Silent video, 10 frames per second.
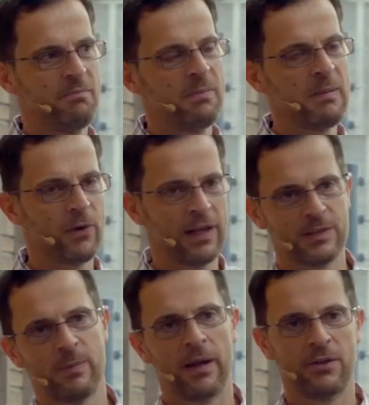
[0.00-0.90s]
people
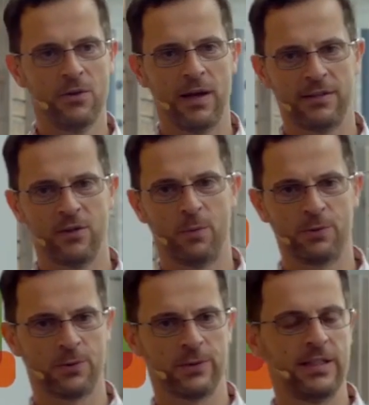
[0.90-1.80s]
expect you as the open
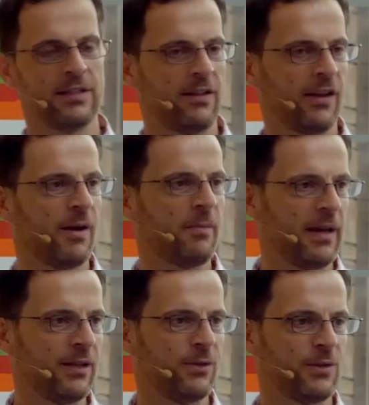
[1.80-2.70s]
source leader in the
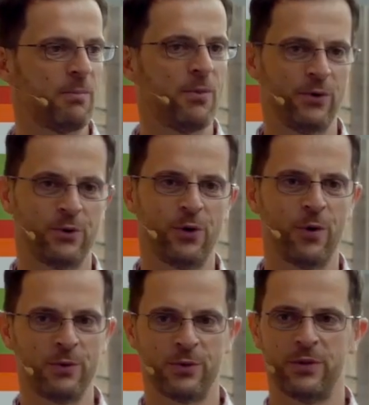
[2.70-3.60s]
company to support all
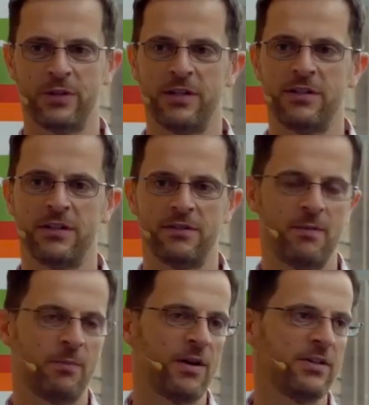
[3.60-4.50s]
open source initiatives
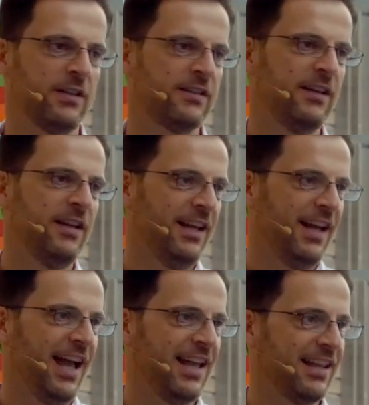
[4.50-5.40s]
and projects.
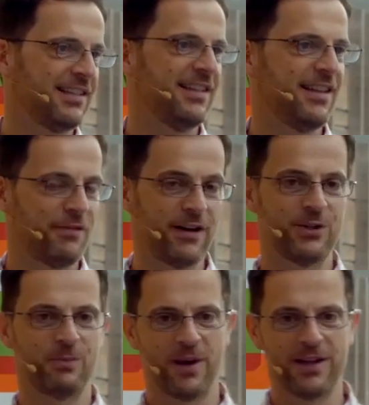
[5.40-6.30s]
And actually, they're very
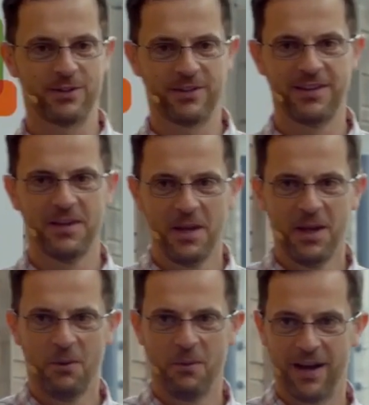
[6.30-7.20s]
surprised
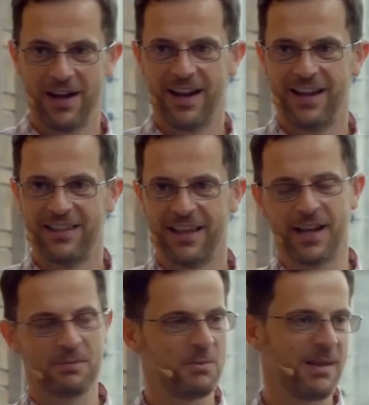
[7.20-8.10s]
when they
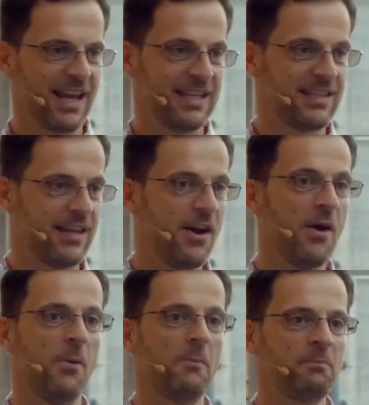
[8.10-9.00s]
come to me and I say
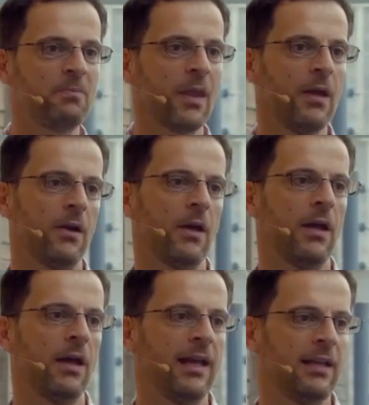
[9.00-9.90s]
no.
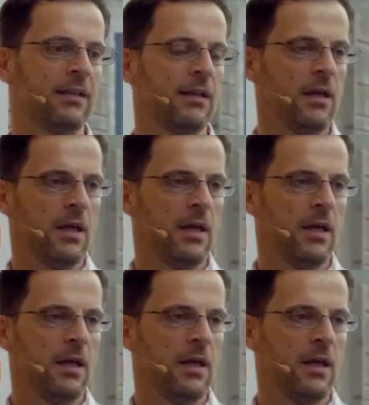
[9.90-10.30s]
Okay, and